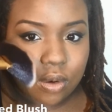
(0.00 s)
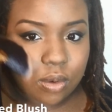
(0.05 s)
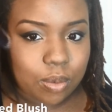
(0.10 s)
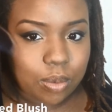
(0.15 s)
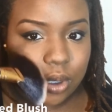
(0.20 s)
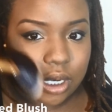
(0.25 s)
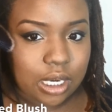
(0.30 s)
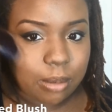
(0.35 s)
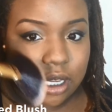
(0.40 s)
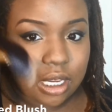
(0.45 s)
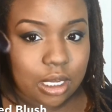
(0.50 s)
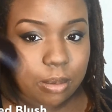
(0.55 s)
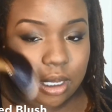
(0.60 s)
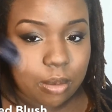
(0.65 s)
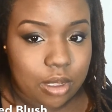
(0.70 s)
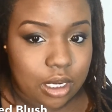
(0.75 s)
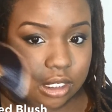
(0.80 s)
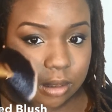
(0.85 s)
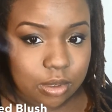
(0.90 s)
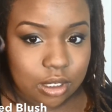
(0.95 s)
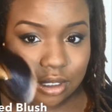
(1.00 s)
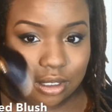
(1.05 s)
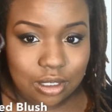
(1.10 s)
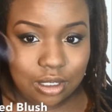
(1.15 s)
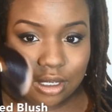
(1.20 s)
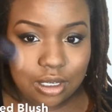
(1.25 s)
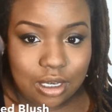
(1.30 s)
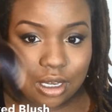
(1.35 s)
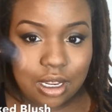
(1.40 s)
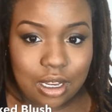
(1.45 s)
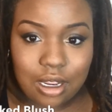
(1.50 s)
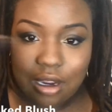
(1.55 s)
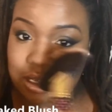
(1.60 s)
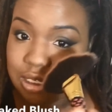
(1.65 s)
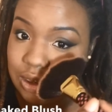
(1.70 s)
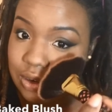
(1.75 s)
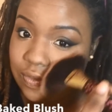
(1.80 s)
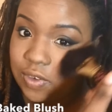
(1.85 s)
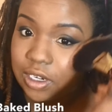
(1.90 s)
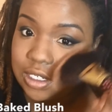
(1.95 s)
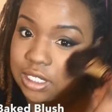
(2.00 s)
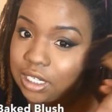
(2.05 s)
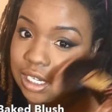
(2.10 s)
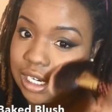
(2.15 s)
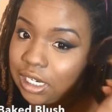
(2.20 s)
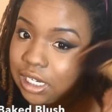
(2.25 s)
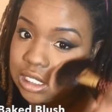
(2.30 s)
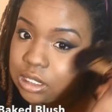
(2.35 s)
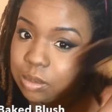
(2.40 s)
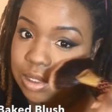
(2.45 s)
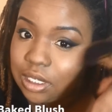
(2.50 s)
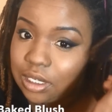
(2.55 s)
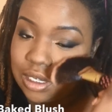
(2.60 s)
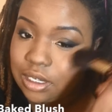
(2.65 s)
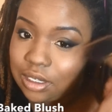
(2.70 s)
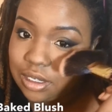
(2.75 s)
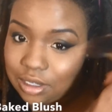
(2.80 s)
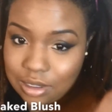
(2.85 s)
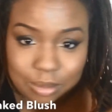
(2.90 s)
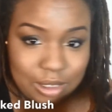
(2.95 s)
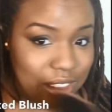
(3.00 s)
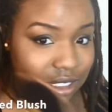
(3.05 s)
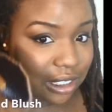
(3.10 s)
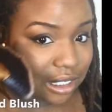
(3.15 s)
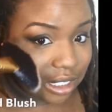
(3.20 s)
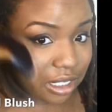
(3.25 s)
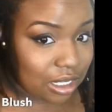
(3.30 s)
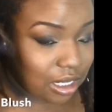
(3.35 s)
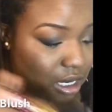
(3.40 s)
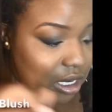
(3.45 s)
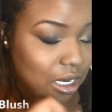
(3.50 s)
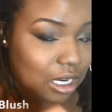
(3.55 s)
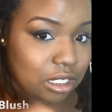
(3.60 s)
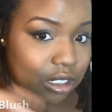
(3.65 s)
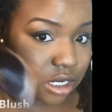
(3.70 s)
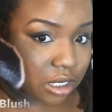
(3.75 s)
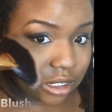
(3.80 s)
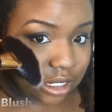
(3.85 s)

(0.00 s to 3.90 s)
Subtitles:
and I'm just dusting it over all the high points of my face.